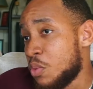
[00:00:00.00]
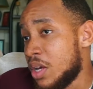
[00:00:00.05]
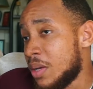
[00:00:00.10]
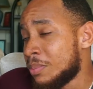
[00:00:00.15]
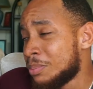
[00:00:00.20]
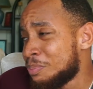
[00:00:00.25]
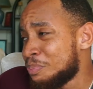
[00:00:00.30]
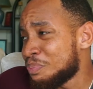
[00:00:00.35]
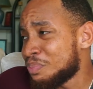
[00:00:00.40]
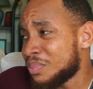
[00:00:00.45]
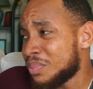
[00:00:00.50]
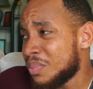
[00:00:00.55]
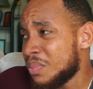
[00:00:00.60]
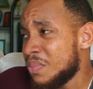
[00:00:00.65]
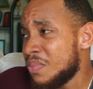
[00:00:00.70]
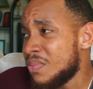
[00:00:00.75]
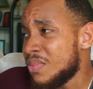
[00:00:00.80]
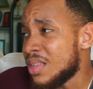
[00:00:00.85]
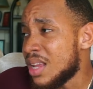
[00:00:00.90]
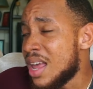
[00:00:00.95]
we
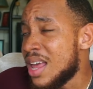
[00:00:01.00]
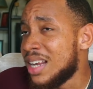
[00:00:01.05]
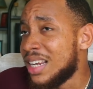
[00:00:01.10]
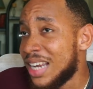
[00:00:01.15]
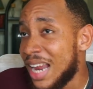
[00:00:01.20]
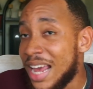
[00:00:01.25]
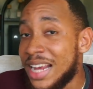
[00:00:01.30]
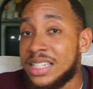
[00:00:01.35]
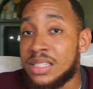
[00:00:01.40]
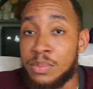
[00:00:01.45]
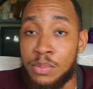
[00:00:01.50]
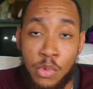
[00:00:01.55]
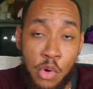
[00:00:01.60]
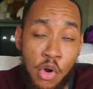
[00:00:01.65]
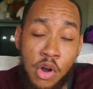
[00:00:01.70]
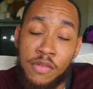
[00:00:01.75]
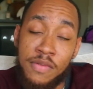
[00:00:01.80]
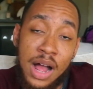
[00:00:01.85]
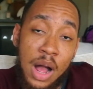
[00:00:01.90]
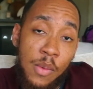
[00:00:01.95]
like
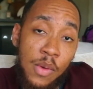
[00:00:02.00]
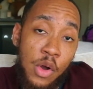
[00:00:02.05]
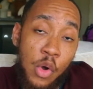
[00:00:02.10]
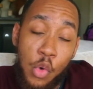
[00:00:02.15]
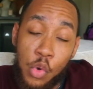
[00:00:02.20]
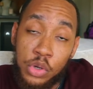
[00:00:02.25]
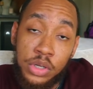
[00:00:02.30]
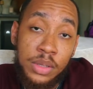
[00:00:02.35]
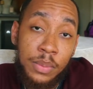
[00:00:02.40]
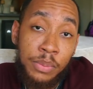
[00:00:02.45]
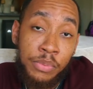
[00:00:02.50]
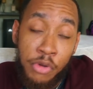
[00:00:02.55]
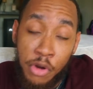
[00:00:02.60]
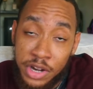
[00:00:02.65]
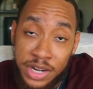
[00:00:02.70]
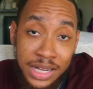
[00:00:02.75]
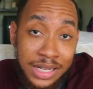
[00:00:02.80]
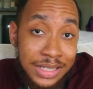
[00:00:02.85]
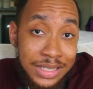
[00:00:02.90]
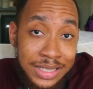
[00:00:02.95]
more of our own
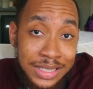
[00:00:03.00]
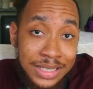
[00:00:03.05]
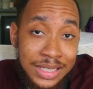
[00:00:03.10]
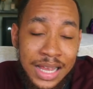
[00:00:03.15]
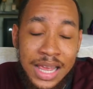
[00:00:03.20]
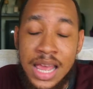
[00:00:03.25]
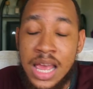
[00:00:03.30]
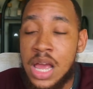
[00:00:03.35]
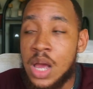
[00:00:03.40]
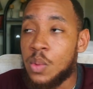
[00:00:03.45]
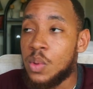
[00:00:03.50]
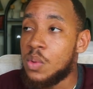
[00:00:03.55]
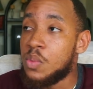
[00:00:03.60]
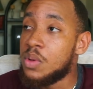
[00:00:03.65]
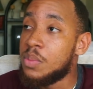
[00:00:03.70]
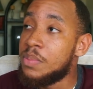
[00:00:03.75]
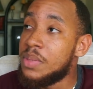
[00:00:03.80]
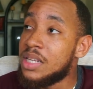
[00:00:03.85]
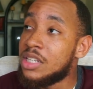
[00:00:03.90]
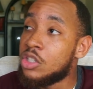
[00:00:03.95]
products, we
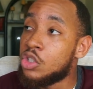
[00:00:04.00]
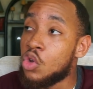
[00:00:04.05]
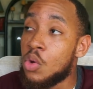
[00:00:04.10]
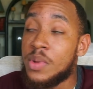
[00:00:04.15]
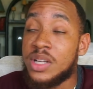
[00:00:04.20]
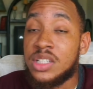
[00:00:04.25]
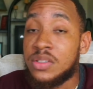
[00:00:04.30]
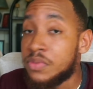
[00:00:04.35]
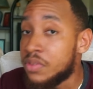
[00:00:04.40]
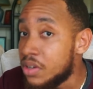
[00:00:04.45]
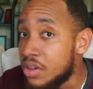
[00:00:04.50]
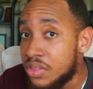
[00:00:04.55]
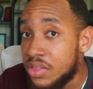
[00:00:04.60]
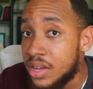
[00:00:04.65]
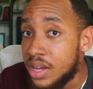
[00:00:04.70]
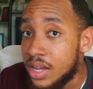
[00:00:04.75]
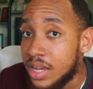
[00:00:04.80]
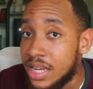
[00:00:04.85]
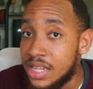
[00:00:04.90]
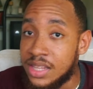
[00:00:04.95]
would be so much
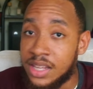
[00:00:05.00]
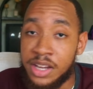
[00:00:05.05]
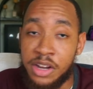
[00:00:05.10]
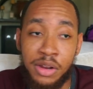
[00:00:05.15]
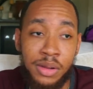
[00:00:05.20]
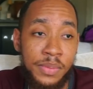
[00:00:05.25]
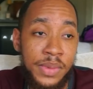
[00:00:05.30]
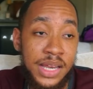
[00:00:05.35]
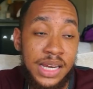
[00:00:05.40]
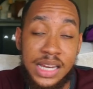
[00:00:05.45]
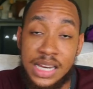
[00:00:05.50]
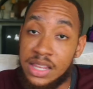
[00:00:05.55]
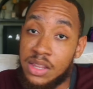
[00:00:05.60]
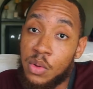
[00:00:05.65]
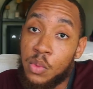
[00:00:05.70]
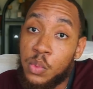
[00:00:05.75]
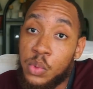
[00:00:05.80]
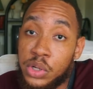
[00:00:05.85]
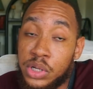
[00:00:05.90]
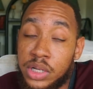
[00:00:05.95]
further in the Caribbean, in
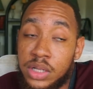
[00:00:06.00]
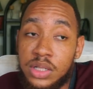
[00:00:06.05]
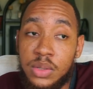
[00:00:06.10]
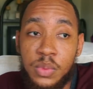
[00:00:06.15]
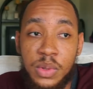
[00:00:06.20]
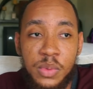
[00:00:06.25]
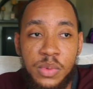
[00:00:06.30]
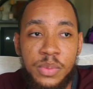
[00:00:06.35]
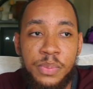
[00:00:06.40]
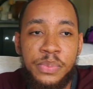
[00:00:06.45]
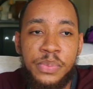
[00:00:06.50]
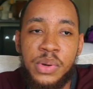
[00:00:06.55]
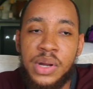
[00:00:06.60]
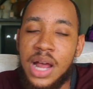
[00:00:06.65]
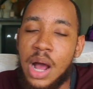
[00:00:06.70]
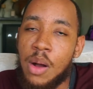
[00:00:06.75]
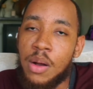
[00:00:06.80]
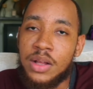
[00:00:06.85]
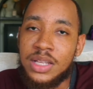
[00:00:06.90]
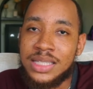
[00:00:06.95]
the world. We would put
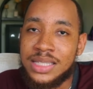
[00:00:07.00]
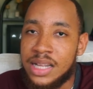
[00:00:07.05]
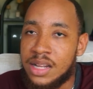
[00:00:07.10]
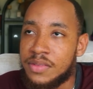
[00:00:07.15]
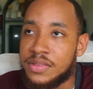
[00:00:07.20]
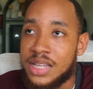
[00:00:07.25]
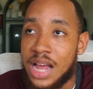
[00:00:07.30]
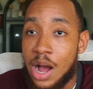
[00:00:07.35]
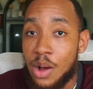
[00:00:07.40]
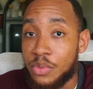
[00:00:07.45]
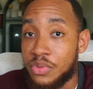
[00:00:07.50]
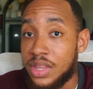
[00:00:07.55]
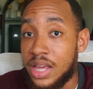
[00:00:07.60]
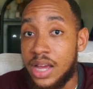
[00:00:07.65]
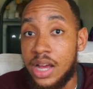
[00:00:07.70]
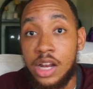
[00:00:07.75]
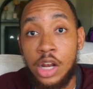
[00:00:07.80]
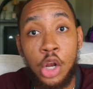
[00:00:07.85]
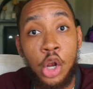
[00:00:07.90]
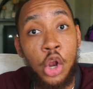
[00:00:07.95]
ourselves out
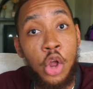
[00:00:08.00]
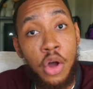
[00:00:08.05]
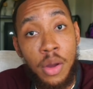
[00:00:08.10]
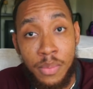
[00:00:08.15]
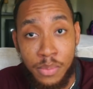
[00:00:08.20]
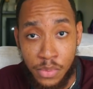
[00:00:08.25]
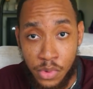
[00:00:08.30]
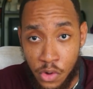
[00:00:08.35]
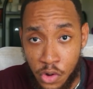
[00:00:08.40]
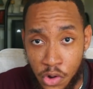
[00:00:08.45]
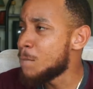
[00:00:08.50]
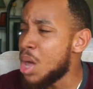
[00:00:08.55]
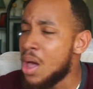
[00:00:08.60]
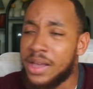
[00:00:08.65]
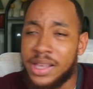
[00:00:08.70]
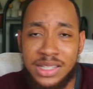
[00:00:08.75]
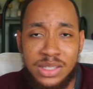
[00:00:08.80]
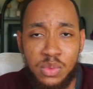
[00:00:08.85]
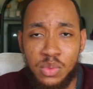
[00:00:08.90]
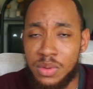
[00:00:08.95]
there a lot more.
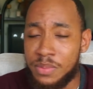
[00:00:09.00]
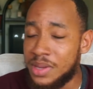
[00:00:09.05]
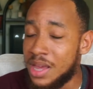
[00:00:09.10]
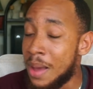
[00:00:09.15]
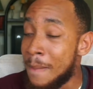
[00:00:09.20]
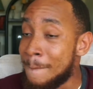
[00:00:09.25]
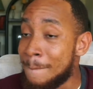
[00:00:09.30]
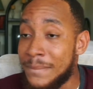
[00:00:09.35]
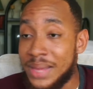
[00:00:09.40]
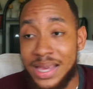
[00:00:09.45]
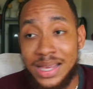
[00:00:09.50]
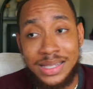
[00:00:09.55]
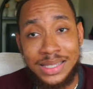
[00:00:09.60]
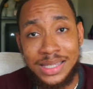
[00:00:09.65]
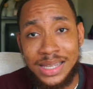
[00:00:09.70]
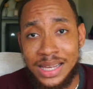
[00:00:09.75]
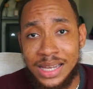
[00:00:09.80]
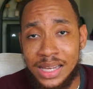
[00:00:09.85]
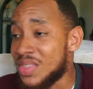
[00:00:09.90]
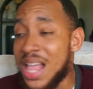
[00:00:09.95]
Marketing would be
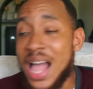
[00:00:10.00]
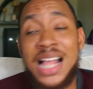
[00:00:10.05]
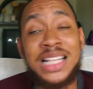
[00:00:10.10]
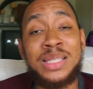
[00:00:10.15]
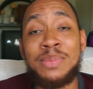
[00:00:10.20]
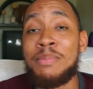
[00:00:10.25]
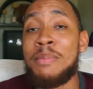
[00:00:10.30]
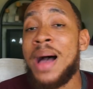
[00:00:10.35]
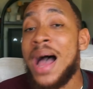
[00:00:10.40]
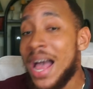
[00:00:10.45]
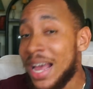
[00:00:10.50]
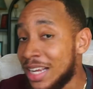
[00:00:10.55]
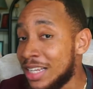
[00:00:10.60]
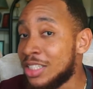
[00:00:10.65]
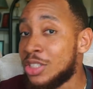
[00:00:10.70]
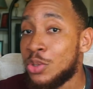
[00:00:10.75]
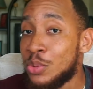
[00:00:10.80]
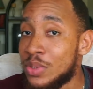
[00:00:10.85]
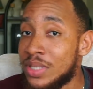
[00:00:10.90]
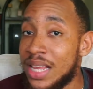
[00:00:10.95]
amazing. That's
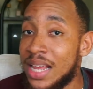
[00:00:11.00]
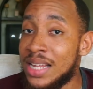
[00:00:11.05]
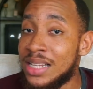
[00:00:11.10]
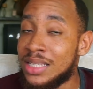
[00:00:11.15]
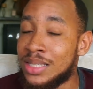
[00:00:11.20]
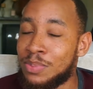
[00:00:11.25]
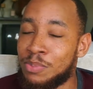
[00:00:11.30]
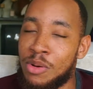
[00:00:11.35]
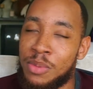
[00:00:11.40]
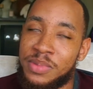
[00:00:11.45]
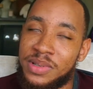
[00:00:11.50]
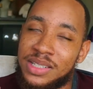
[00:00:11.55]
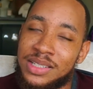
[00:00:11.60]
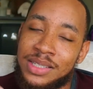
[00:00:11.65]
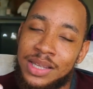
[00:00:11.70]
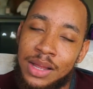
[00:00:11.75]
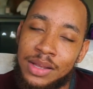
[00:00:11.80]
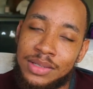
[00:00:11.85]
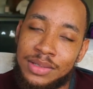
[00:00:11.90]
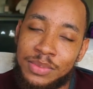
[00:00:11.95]
my 2 cents. Probably it
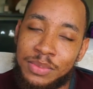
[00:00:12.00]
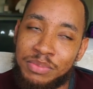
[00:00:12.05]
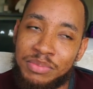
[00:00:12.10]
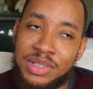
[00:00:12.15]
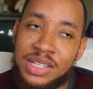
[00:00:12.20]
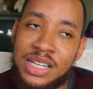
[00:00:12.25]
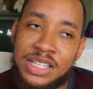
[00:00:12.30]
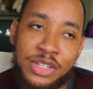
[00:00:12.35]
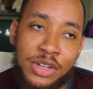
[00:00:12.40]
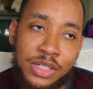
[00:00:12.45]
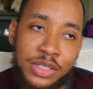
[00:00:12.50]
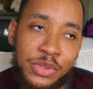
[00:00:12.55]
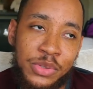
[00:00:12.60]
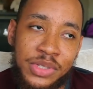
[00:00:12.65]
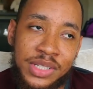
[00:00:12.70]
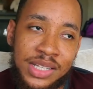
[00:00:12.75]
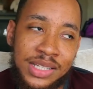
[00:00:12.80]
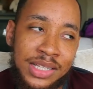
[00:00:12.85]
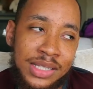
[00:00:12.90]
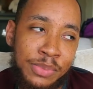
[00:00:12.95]
sounds, but it's not 2
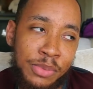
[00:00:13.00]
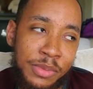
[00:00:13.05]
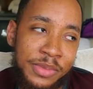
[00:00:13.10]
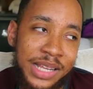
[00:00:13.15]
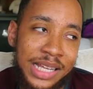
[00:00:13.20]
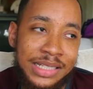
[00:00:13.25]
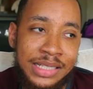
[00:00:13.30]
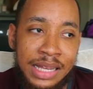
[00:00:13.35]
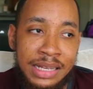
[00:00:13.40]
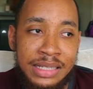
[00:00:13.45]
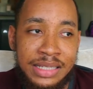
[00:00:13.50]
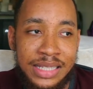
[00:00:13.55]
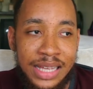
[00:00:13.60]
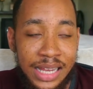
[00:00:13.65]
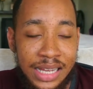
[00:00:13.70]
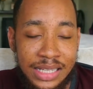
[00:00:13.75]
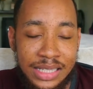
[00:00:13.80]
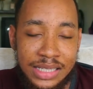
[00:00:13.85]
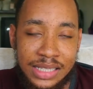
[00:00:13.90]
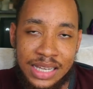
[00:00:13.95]
cents, it's probably like 10
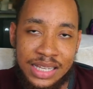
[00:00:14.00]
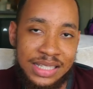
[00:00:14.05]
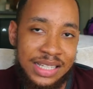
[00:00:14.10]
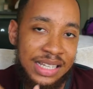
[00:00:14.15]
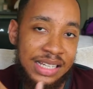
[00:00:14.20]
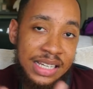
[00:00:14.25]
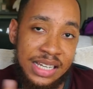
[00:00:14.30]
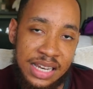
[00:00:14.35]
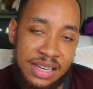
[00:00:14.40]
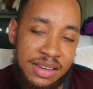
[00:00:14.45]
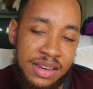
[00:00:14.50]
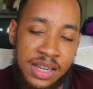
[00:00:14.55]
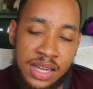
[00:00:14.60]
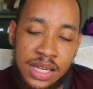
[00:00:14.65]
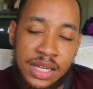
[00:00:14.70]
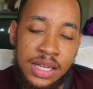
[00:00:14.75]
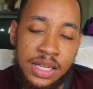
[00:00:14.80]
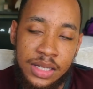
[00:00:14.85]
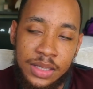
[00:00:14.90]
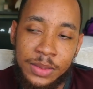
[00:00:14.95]
cents because
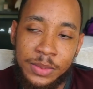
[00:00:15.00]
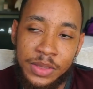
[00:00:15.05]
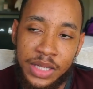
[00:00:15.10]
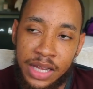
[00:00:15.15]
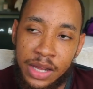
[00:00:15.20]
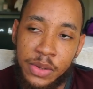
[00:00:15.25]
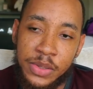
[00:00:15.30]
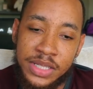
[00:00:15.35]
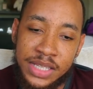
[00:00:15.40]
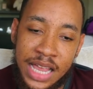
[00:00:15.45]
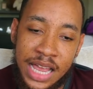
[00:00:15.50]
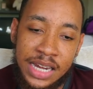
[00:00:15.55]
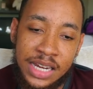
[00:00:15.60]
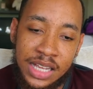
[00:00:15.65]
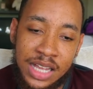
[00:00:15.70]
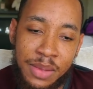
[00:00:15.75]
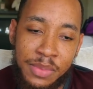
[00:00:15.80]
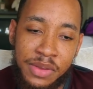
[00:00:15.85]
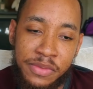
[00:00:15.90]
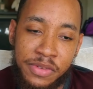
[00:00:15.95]
I was kind
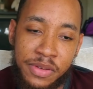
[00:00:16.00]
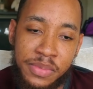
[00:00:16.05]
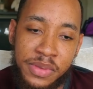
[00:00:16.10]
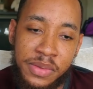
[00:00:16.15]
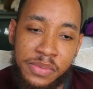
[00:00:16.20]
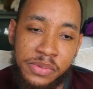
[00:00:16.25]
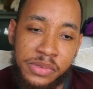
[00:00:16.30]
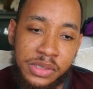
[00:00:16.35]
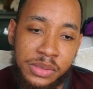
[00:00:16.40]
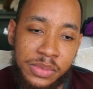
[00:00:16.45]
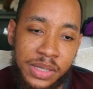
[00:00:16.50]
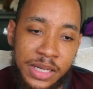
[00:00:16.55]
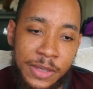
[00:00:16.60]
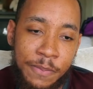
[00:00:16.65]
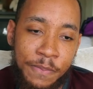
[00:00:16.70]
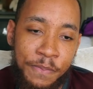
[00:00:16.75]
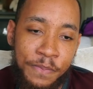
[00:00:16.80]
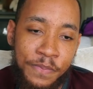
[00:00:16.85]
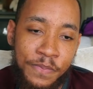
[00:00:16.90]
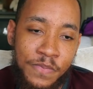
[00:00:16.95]
of coming for people. But
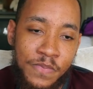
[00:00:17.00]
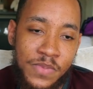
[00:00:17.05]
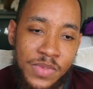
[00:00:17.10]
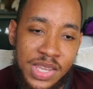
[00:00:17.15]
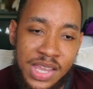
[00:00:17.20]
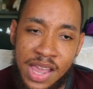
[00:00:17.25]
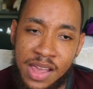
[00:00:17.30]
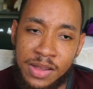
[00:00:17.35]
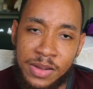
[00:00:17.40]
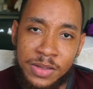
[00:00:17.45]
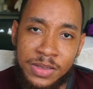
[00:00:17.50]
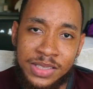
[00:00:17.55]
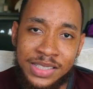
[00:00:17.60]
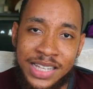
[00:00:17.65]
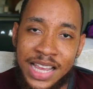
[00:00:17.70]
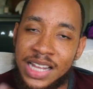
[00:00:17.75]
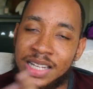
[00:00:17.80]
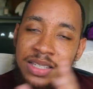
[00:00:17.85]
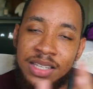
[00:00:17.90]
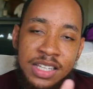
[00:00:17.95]
yeah,
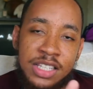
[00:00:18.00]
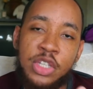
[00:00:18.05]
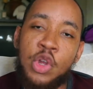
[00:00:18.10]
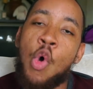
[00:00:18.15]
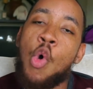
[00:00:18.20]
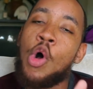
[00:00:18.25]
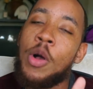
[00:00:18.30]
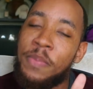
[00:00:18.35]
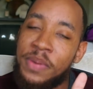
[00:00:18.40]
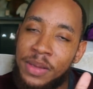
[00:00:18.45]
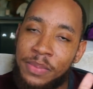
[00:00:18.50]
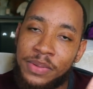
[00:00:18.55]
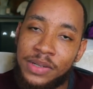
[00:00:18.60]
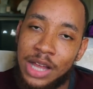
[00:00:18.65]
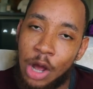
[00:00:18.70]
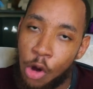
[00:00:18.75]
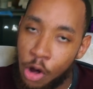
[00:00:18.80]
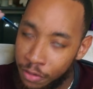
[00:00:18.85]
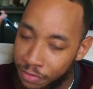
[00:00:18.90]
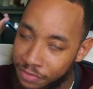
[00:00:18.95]
get these old people
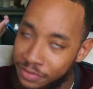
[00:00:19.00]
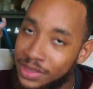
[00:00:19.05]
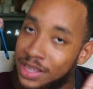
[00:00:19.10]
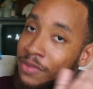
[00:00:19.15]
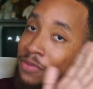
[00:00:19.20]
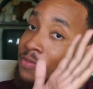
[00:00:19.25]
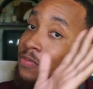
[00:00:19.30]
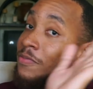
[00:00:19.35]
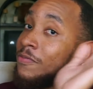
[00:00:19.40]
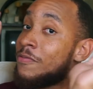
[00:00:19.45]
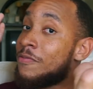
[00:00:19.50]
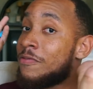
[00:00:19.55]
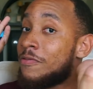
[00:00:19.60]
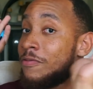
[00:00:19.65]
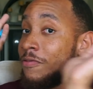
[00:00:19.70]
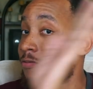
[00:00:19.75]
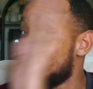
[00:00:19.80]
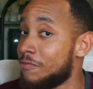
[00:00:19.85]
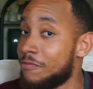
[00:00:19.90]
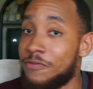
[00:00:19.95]
off the
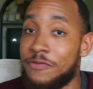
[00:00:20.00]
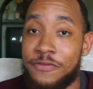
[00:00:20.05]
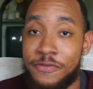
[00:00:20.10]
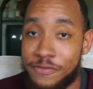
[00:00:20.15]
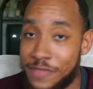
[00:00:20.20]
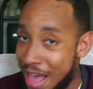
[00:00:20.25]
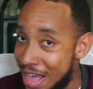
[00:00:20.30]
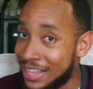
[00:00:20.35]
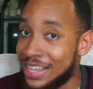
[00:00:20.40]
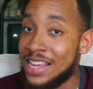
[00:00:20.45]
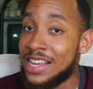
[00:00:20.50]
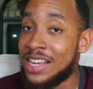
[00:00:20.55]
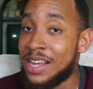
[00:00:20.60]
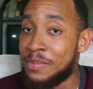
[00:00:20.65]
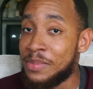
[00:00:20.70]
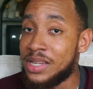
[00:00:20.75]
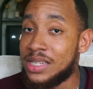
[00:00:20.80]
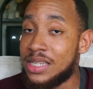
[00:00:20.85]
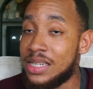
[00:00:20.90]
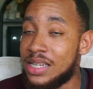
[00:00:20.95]
fucking
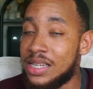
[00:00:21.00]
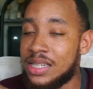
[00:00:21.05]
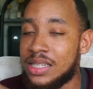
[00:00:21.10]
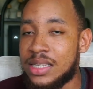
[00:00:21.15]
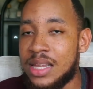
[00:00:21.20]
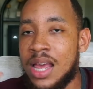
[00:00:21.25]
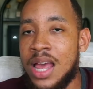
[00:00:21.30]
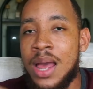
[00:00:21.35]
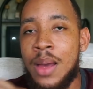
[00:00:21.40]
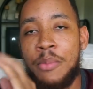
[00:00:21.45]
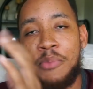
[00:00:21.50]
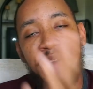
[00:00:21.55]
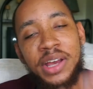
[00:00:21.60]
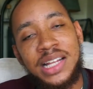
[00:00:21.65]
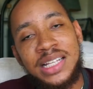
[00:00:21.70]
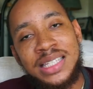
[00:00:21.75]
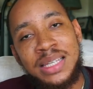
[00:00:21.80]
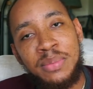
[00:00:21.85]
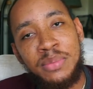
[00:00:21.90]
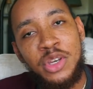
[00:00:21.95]
committees, bring
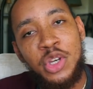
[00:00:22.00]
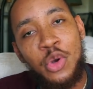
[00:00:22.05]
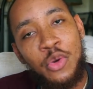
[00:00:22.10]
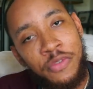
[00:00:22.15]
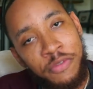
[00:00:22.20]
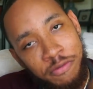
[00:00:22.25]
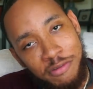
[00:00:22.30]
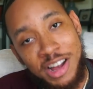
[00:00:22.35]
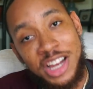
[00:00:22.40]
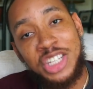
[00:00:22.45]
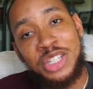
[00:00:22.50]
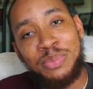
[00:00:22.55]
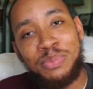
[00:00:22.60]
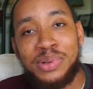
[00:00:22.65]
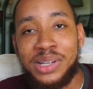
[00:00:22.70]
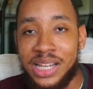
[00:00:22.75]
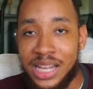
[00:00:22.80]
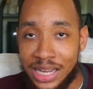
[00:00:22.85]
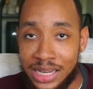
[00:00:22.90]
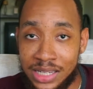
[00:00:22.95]
in some new fresh
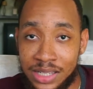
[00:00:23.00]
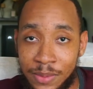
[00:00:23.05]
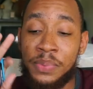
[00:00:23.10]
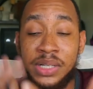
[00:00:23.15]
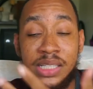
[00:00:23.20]
blood.